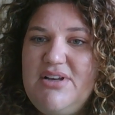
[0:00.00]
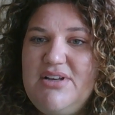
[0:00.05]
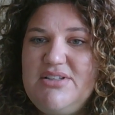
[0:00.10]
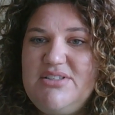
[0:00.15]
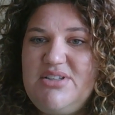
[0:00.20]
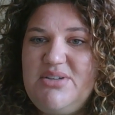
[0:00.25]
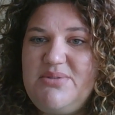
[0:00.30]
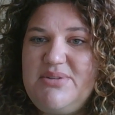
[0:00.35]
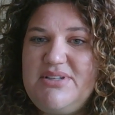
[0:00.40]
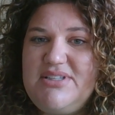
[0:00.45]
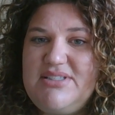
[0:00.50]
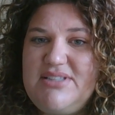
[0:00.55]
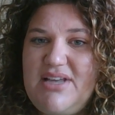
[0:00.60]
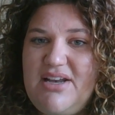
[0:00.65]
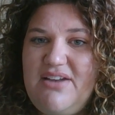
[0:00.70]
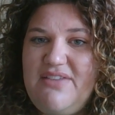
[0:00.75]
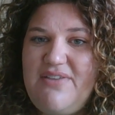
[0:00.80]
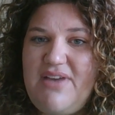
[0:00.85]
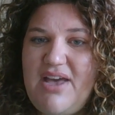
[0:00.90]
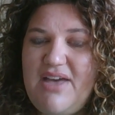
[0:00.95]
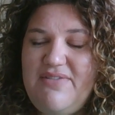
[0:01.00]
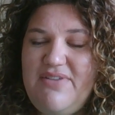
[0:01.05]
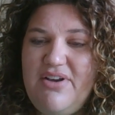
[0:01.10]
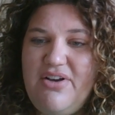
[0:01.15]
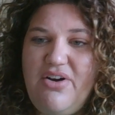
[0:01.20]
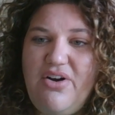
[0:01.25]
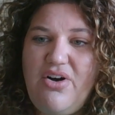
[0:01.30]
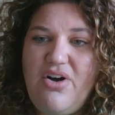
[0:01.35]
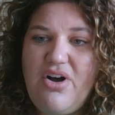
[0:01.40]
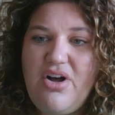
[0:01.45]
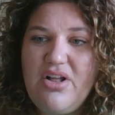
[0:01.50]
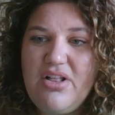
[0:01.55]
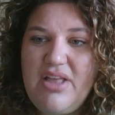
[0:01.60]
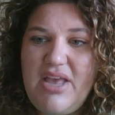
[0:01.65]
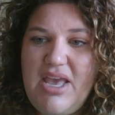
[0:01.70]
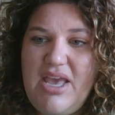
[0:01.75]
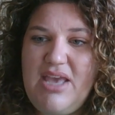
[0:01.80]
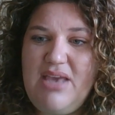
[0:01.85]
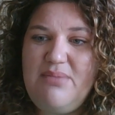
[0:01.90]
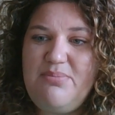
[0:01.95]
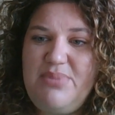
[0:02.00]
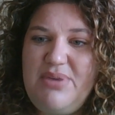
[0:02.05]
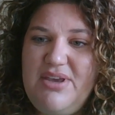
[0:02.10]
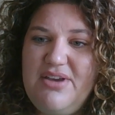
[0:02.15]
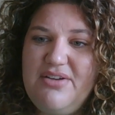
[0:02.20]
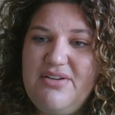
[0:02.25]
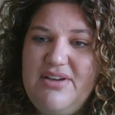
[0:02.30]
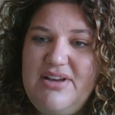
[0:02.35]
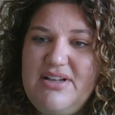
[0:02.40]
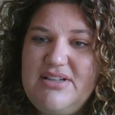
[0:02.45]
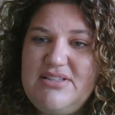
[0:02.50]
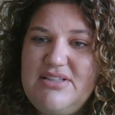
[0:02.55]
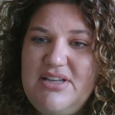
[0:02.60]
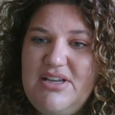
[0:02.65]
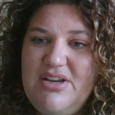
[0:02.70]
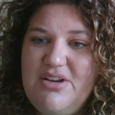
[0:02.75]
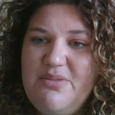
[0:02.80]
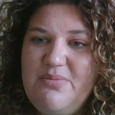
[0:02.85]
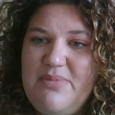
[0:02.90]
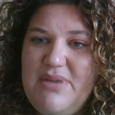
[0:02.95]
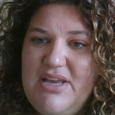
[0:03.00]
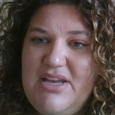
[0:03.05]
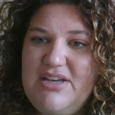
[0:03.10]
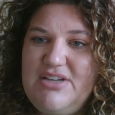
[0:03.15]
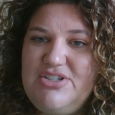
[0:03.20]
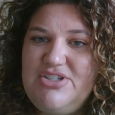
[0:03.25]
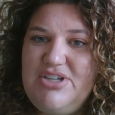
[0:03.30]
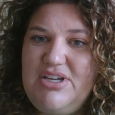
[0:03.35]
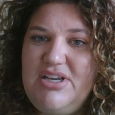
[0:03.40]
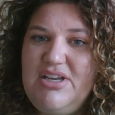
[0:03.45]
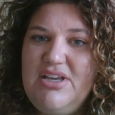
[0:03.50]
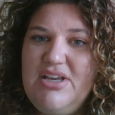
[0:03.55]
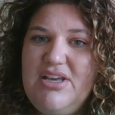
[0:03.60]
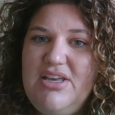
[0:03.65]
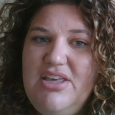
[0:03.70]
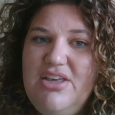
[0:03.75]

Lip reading: So instead of having all 8 periods that you're managing,